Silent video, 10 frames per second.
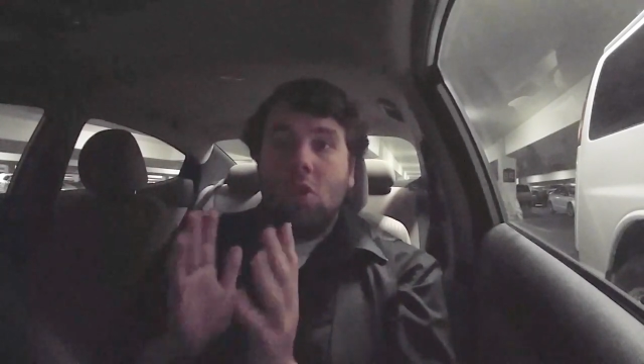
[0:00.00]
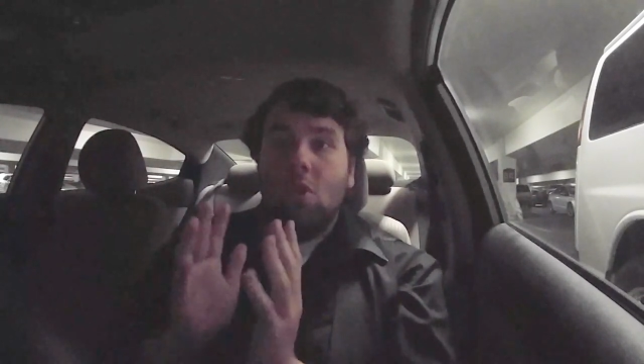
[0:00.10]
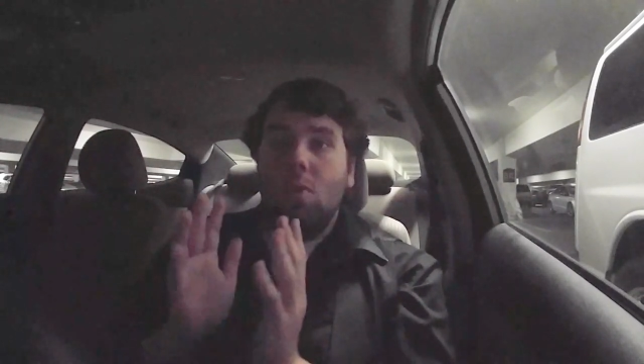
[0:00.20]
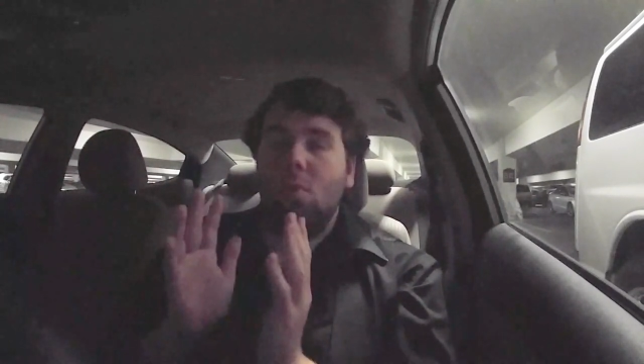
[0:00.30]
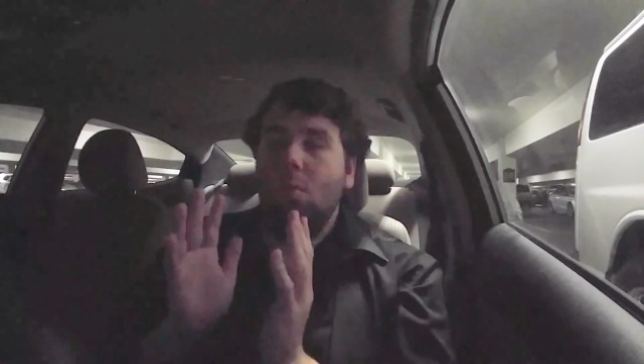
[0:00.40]

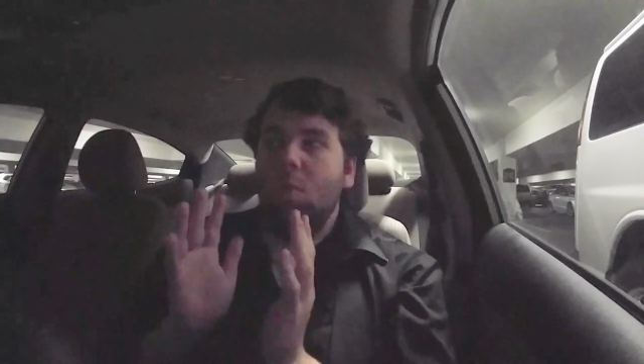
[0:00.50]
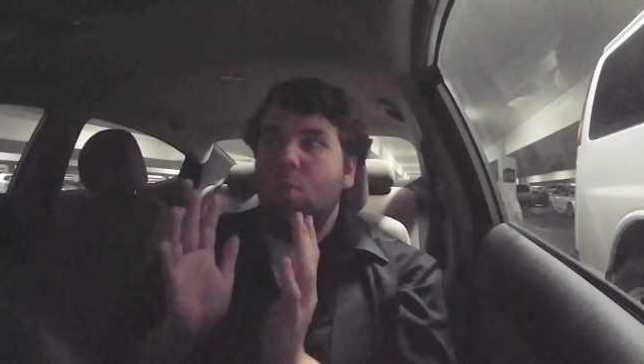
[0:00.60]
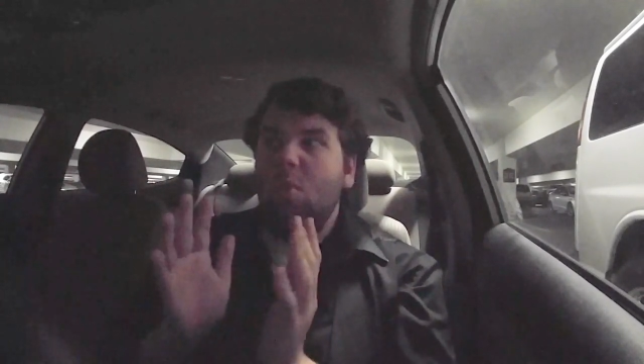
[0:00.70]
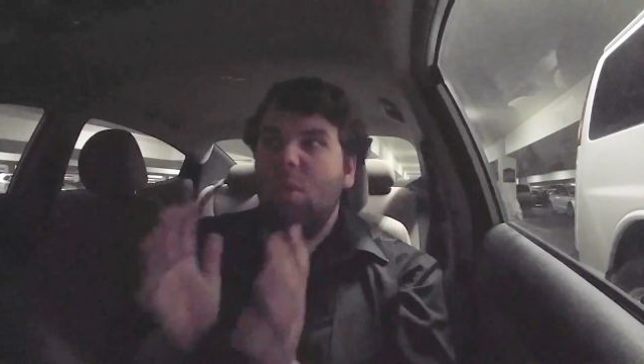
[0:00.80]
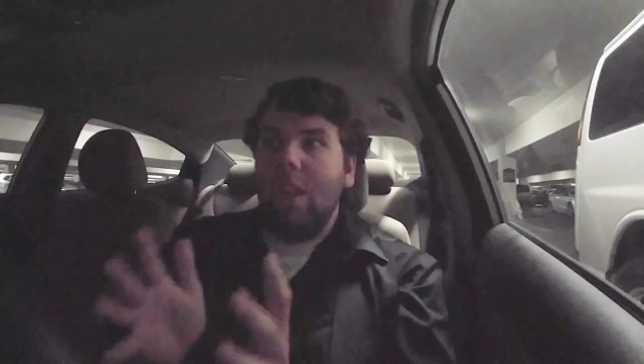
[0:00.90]
two
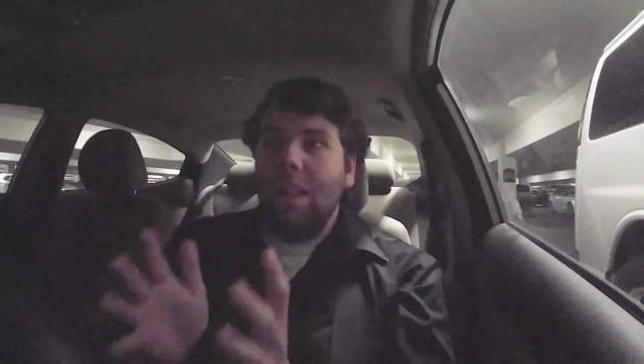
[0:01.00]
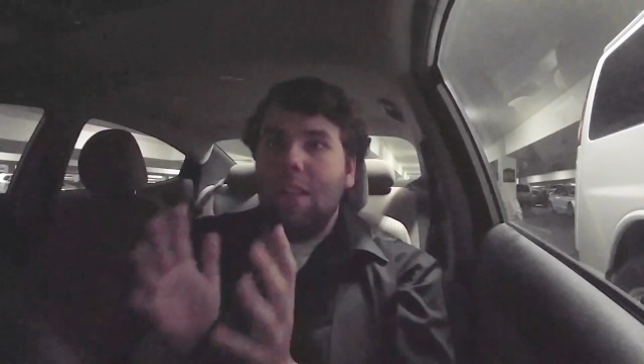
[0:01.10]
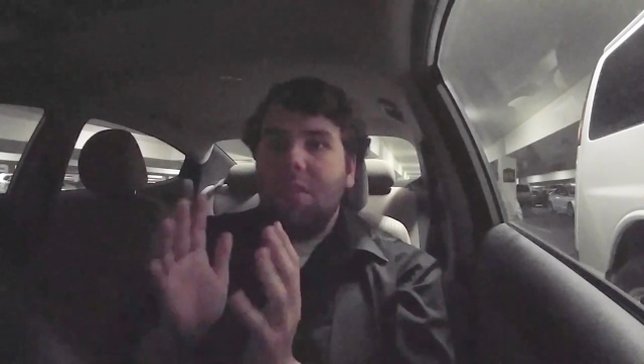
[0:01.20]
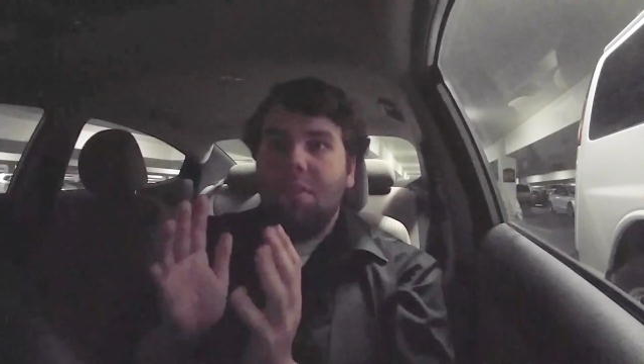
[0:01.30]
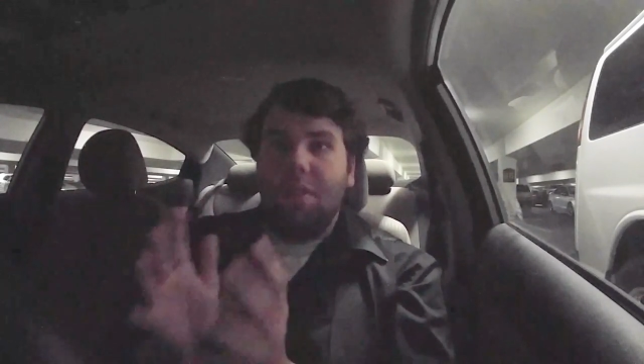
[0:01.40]

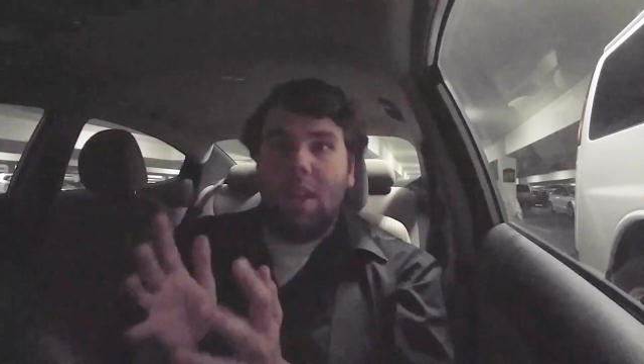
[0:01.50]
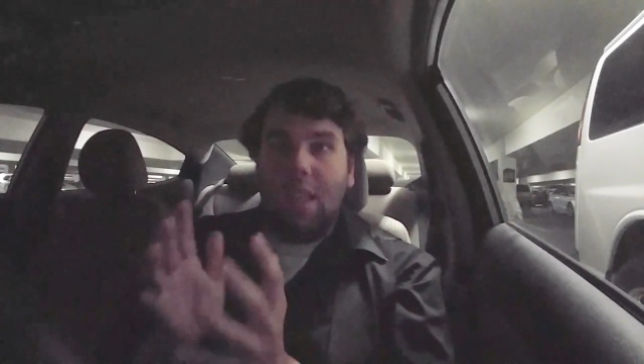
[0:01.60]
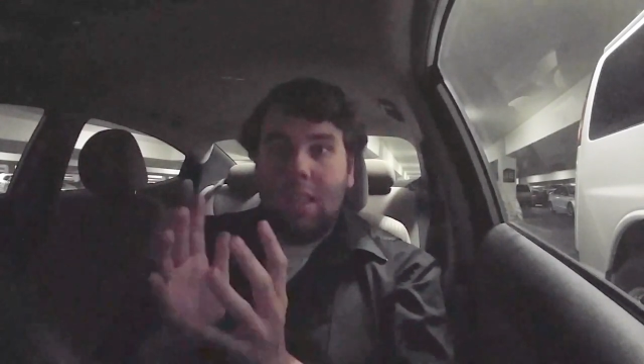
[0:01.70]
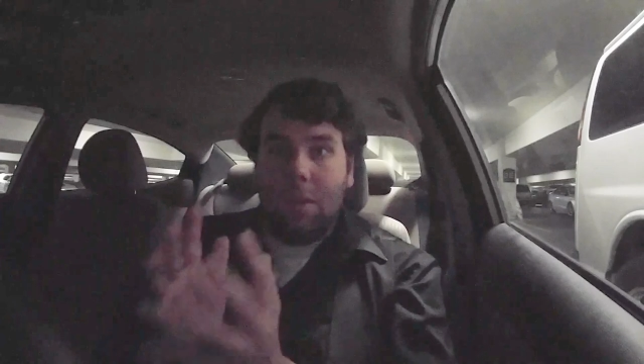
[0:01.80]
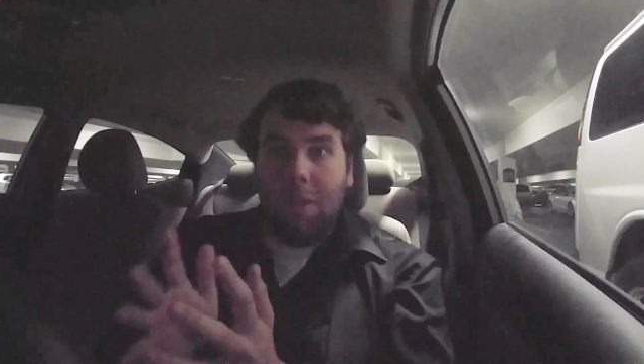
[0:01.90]
really
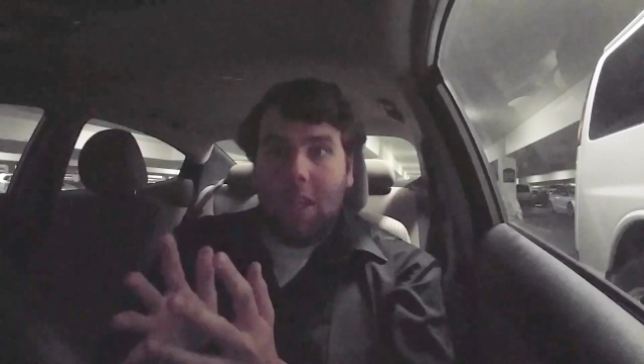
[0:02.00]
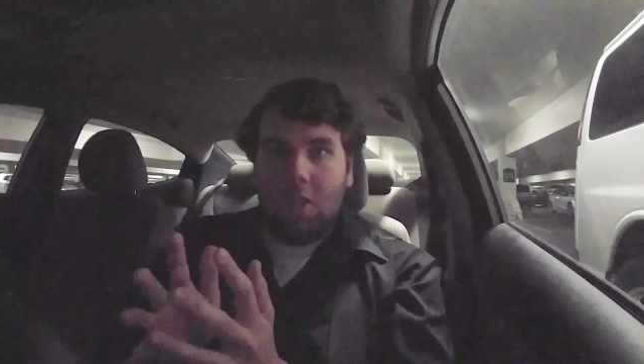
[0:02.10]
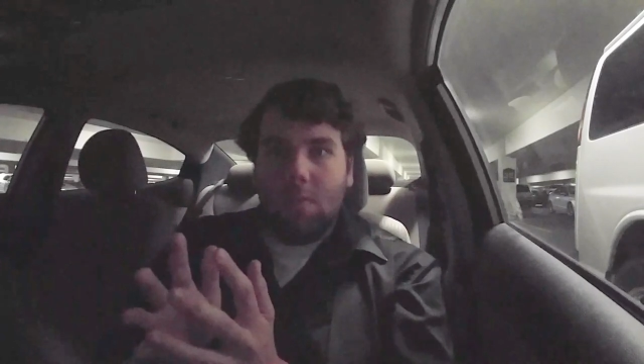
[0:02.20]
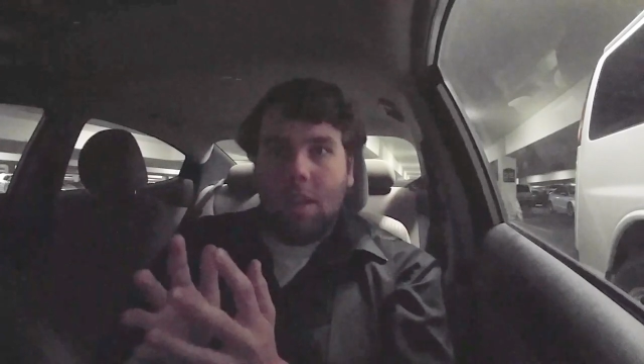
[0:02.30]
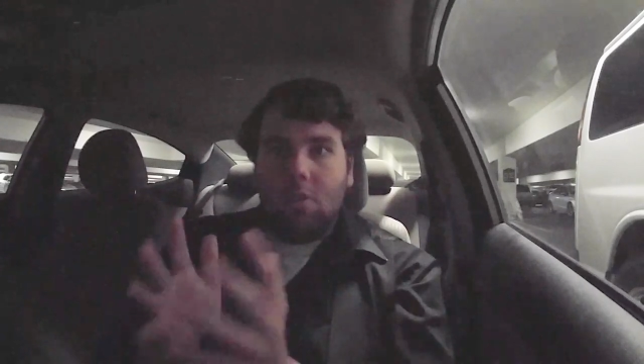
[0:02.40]
funny
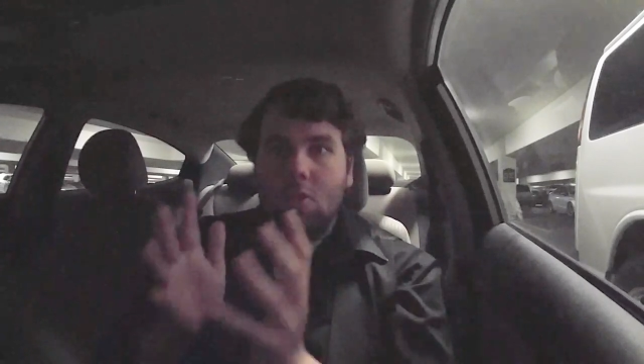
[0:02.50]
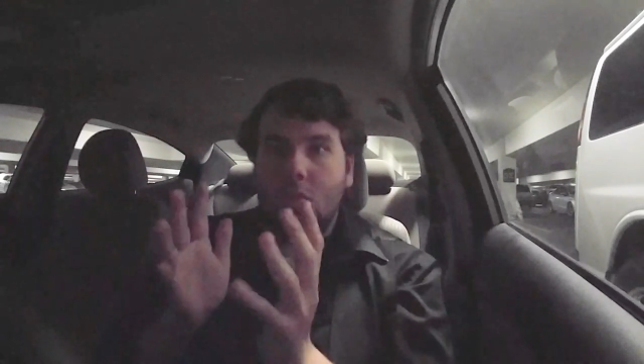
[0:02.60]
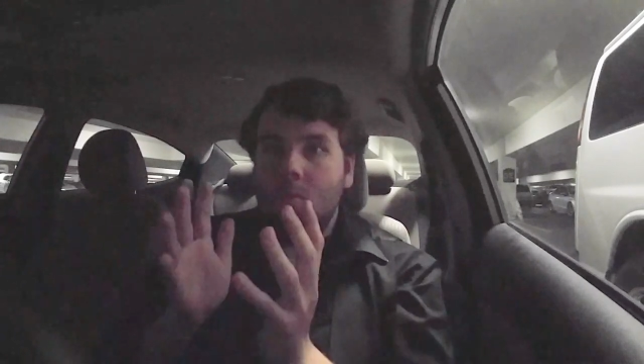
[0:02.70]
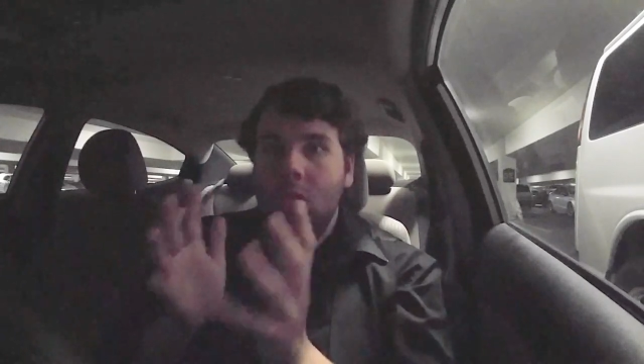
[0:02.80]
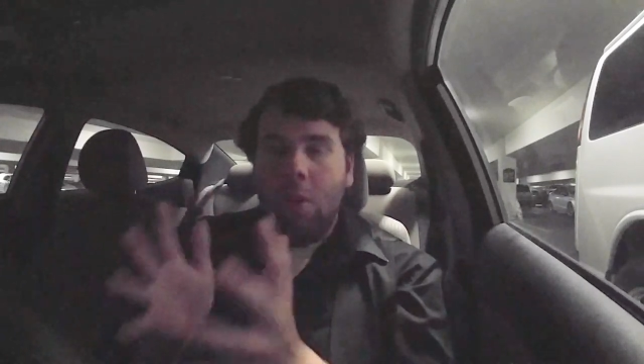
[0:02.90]
comedic
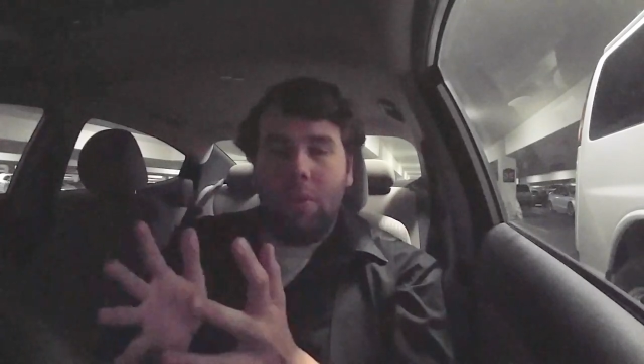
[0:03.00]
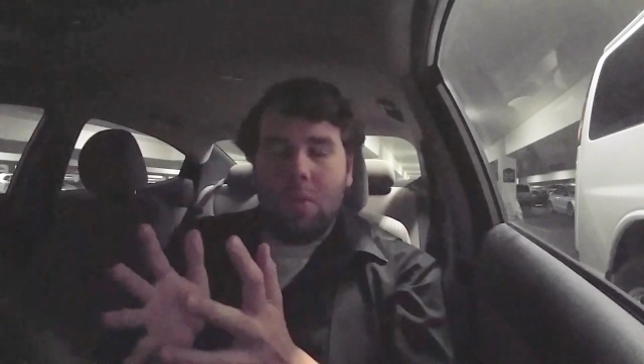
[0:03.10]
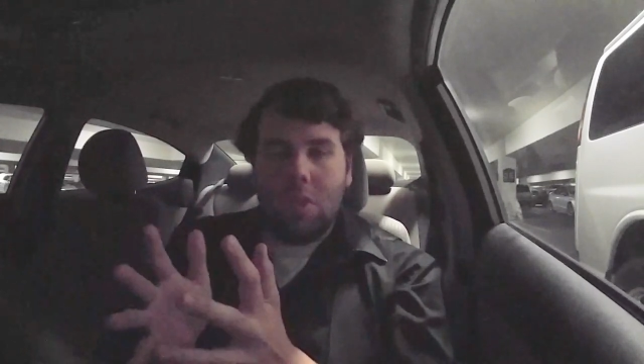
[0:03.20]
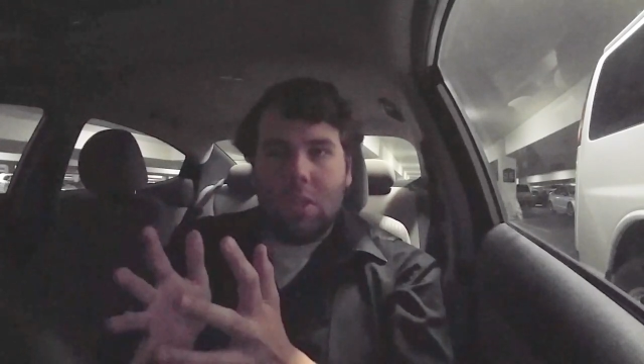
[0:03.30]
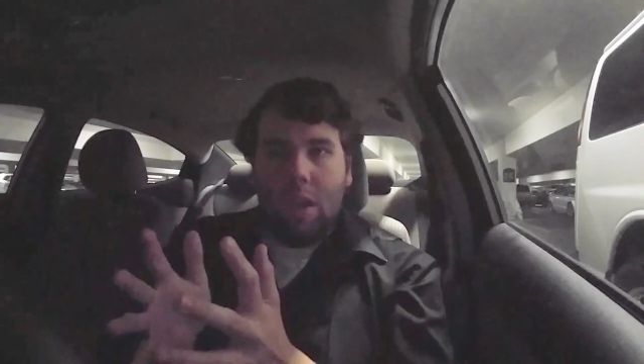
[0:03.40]
directors who know
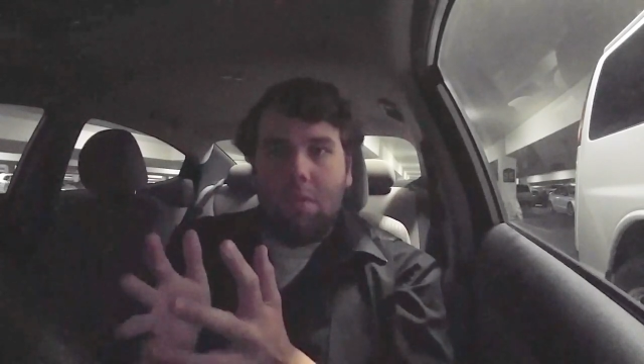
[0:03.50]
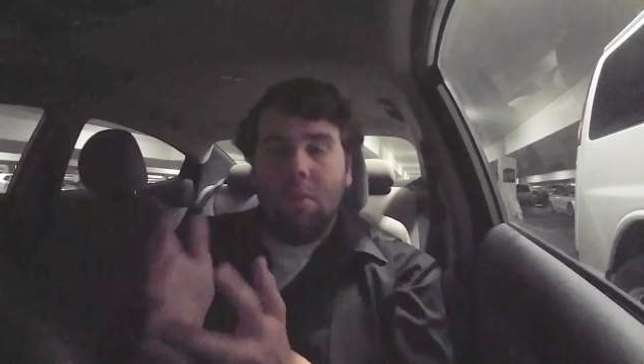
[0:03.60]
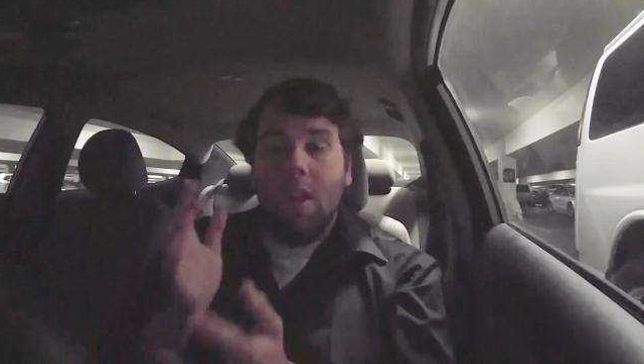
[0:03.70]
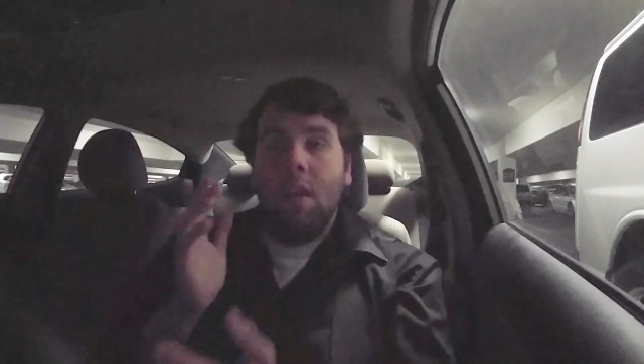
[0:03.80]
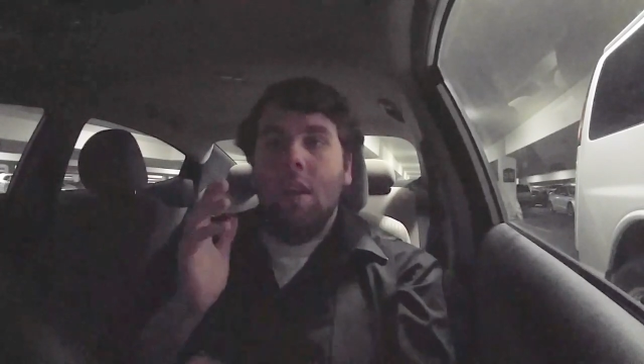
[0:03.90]
their stuff.